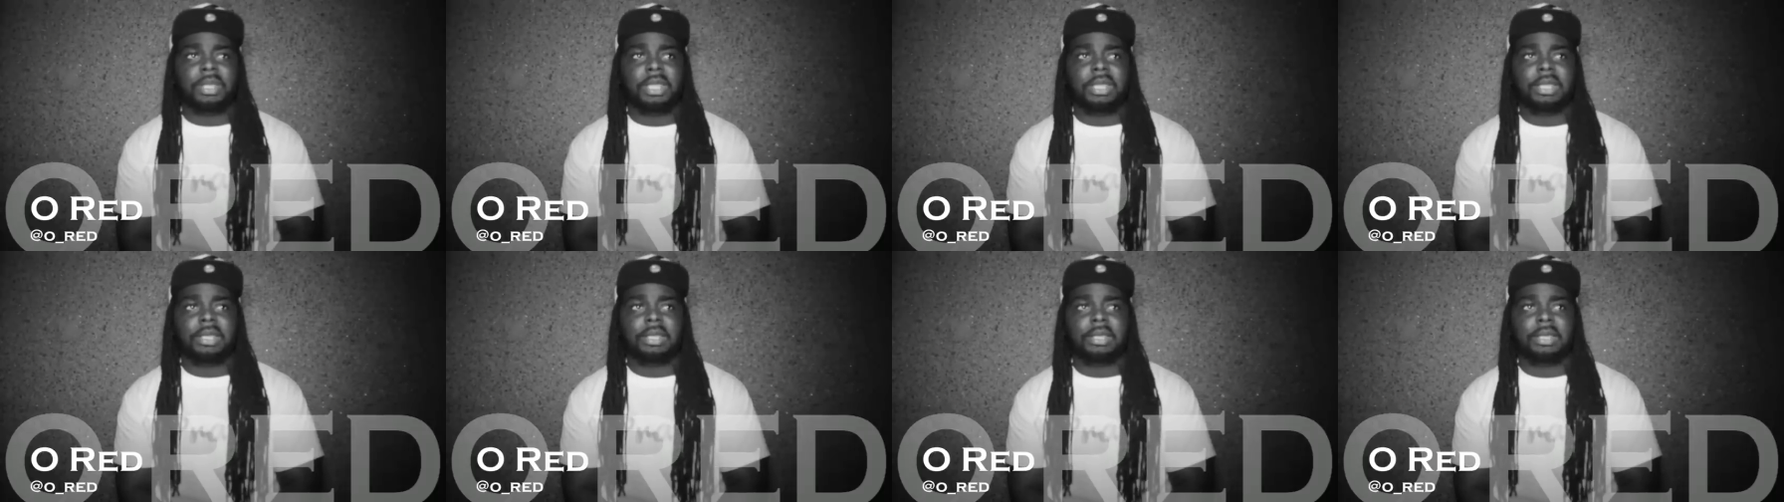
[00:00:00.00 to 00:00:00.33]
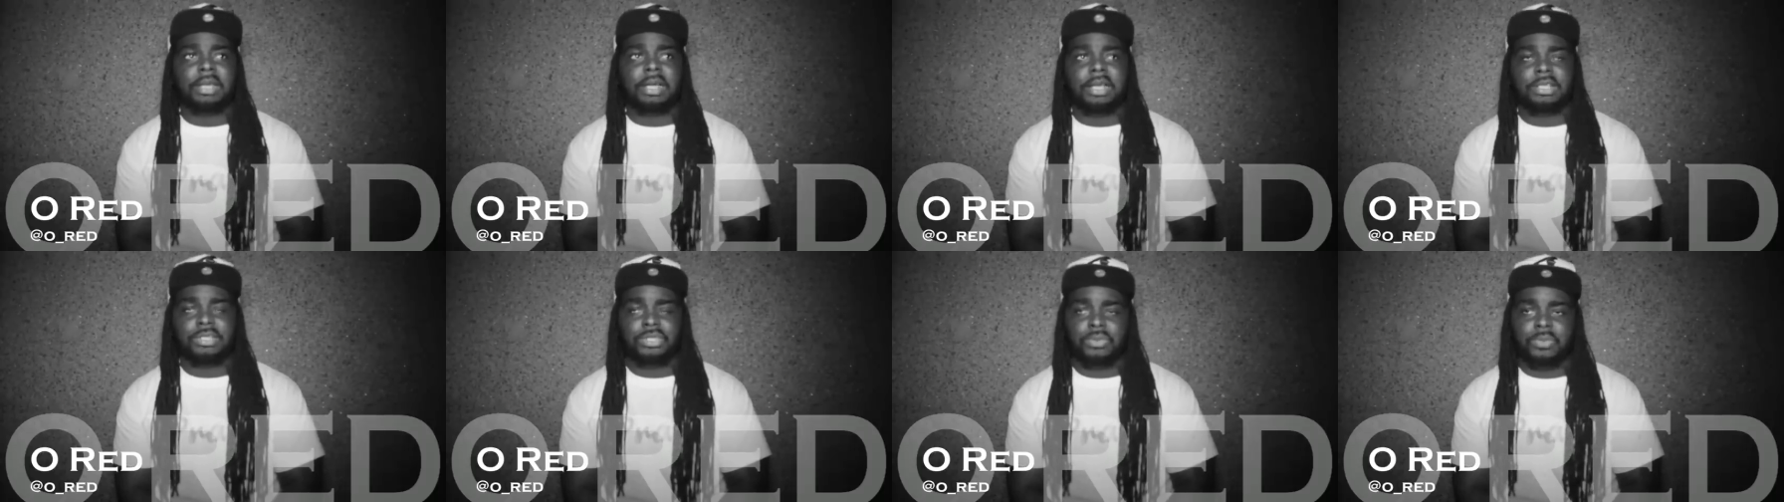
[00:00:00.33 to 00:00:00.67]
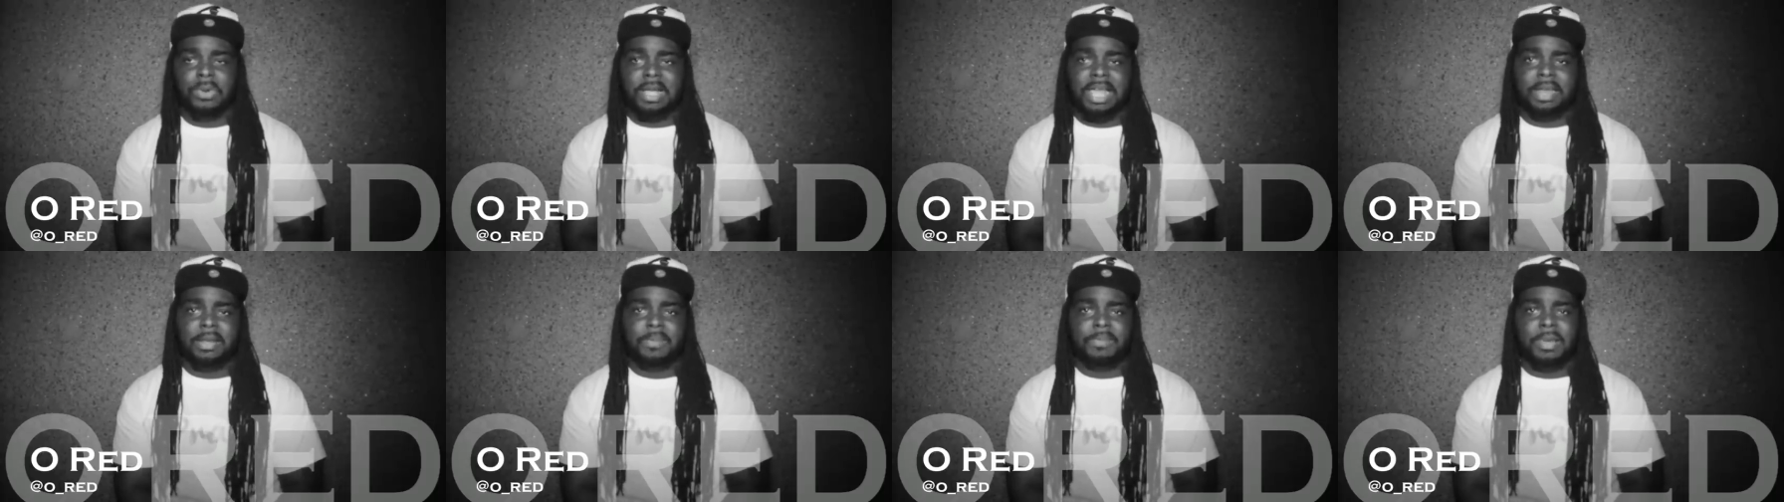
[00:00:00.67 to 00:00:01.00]
and
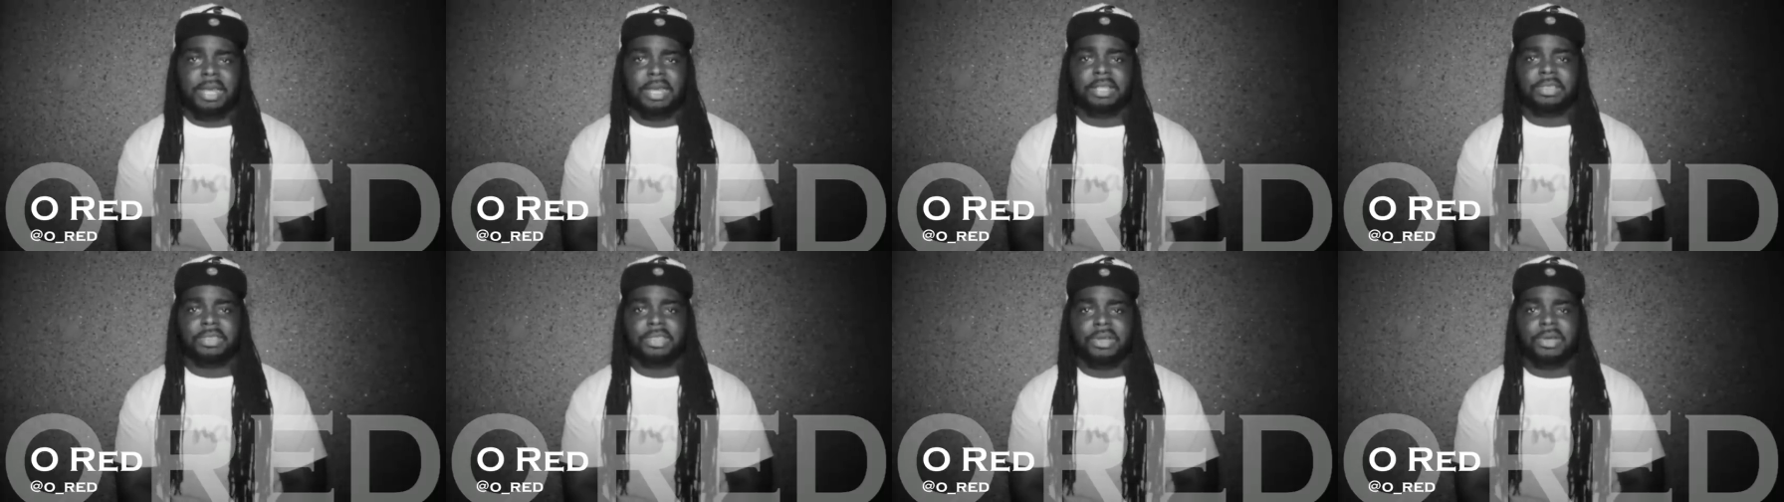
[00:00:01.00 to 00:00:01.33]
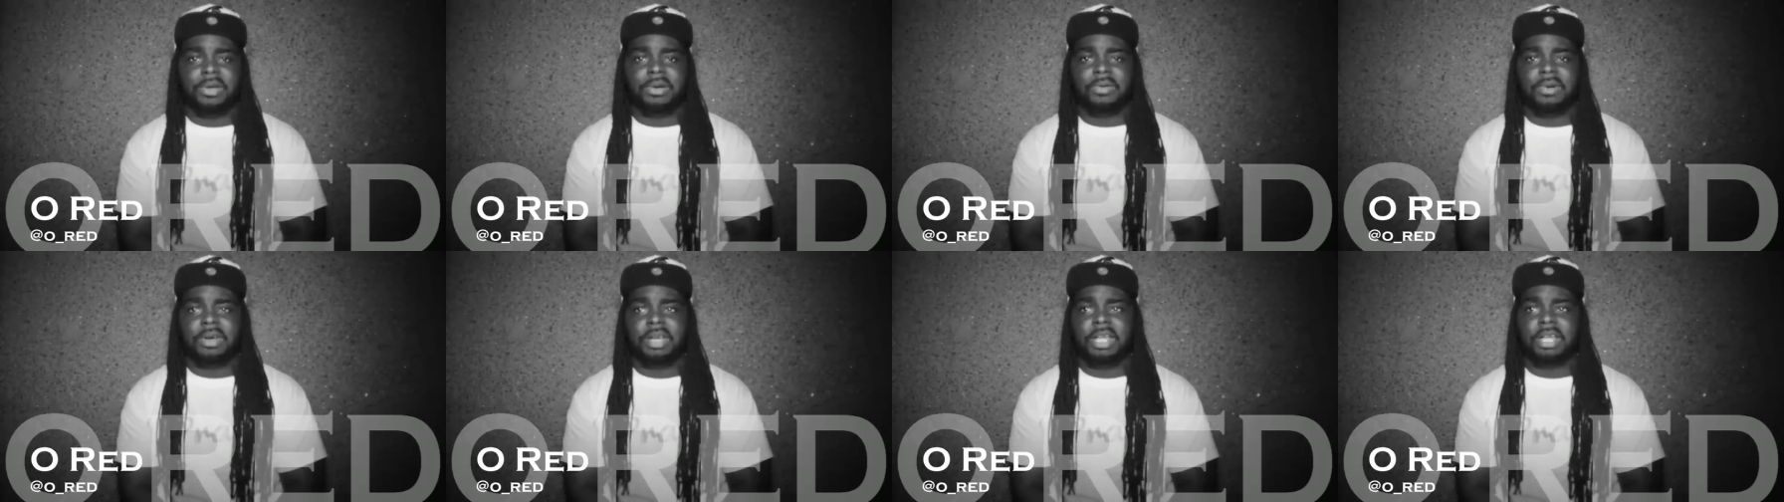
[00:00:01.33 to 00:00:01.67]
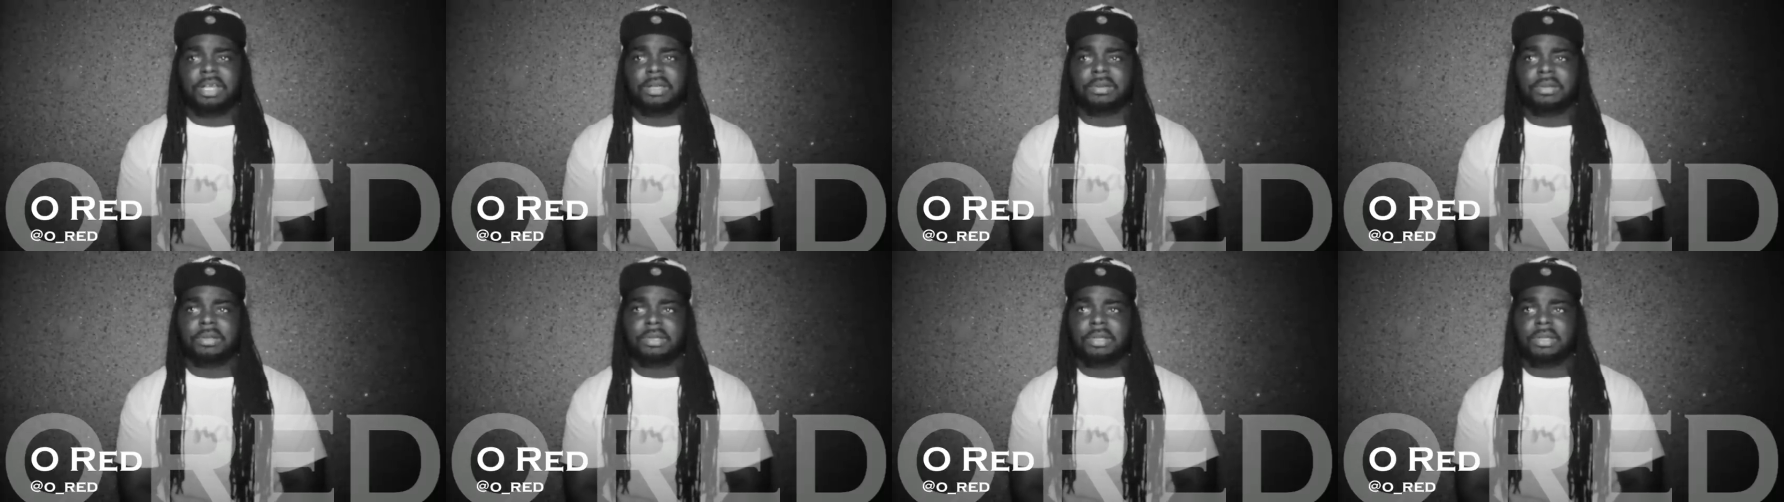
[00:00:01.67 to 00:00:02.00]
Hustle had a better third
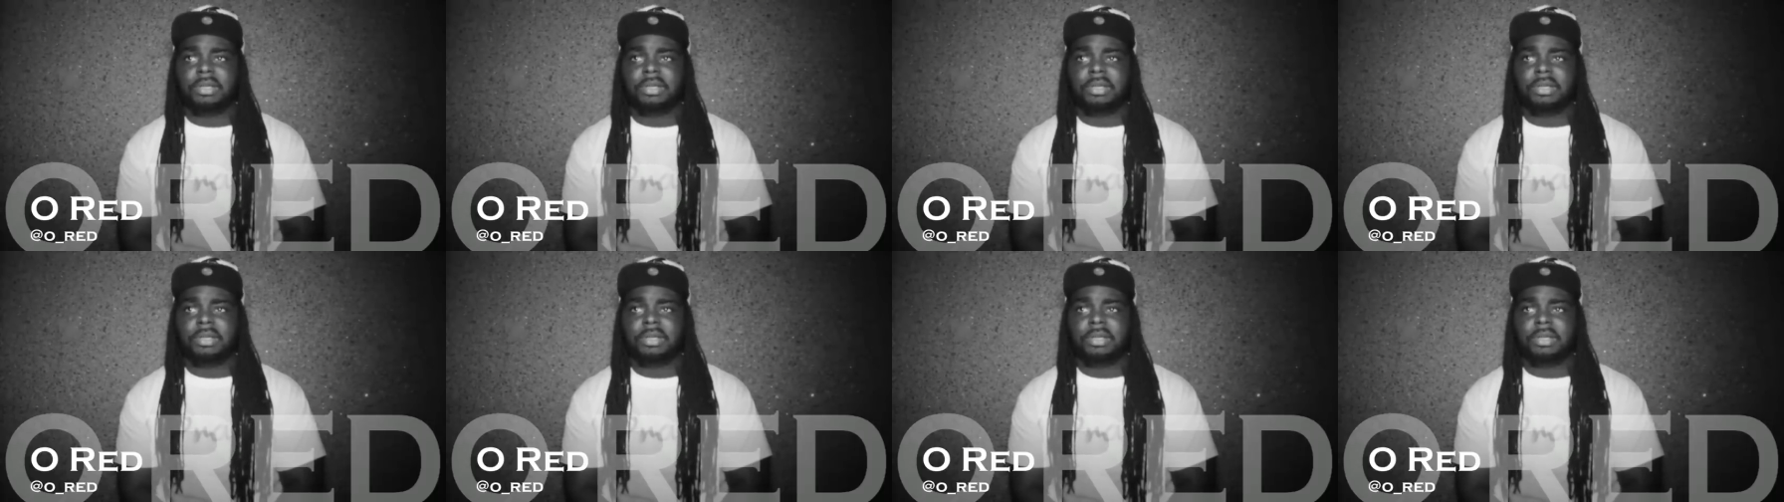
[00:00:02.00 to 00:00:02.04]
round.